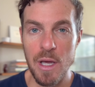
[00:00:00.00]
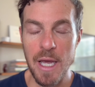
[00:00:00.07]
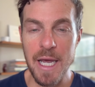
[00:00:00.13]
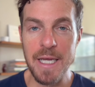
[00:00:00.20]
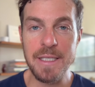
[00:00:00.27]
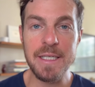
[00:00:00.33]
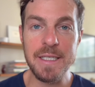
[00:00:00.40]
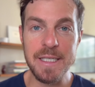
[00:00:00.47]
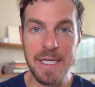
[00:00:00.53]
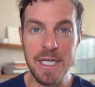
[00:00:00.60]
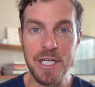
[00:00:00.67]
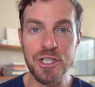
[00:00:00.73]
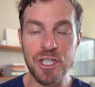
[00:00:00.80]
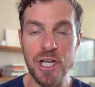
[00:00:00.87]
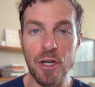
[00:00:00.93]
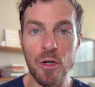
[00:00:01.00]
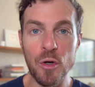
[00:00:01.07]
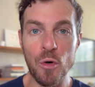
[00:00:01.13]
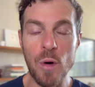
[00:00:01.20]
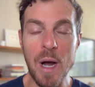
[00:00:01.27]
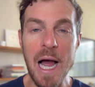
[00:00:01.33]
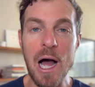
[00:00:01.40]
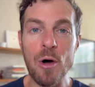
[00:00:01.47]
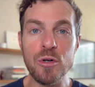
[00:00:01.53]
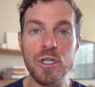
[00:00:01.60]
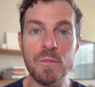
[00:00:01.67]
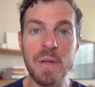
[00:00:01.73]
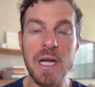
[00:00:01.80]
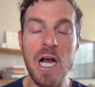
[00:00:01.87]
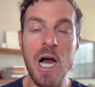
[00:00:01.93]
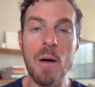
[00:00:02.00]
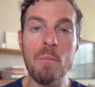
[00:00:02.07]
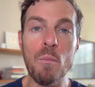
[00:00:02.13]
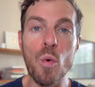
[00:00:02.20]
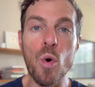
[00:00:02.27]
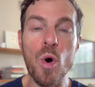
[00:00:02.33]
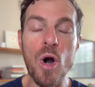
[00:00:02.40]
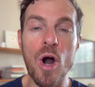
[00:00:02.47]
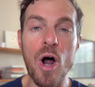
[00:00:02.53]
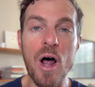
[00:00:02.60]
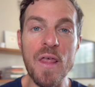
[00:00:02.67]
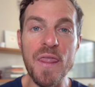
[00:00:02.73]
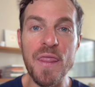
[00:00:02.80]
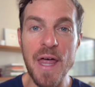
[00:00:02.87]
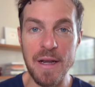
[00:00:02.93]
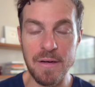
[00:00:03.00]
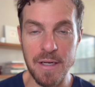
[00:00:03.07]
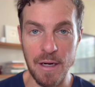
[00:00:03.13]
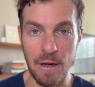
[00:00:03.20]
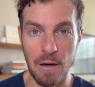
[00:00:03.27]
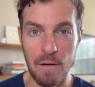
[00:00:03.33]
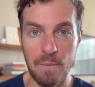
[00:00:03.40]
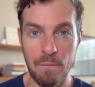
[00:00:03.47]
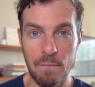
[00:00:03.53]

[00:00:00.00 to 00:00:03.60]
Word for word: is teaching you how to become more authentic.